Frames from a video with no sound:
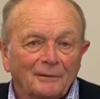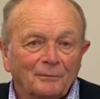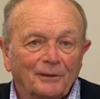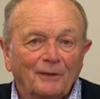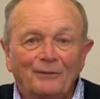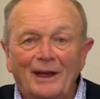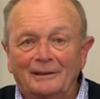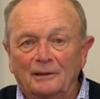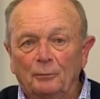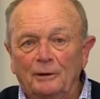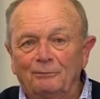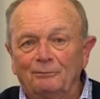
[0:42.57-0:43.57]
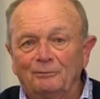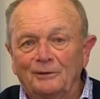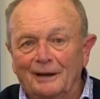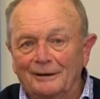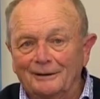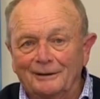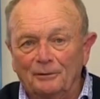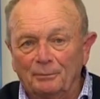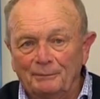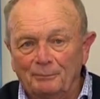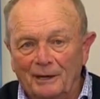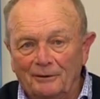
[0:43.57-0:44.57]
But the fact that we've done a little
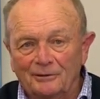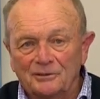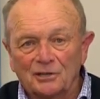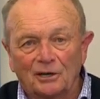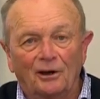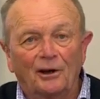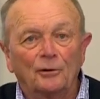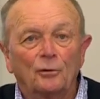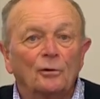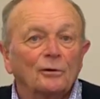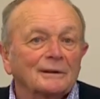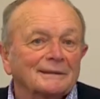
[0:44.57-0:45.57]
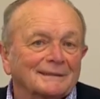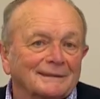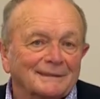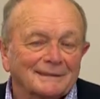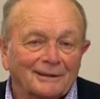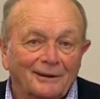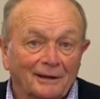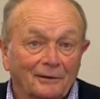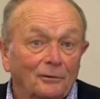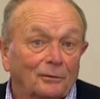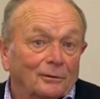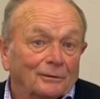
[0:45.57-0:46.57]
bit better in July, August is like,
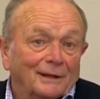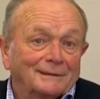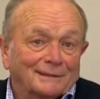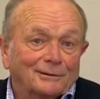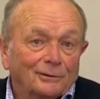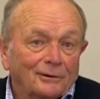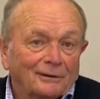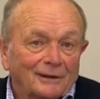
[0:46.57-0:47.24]
oh, that's good.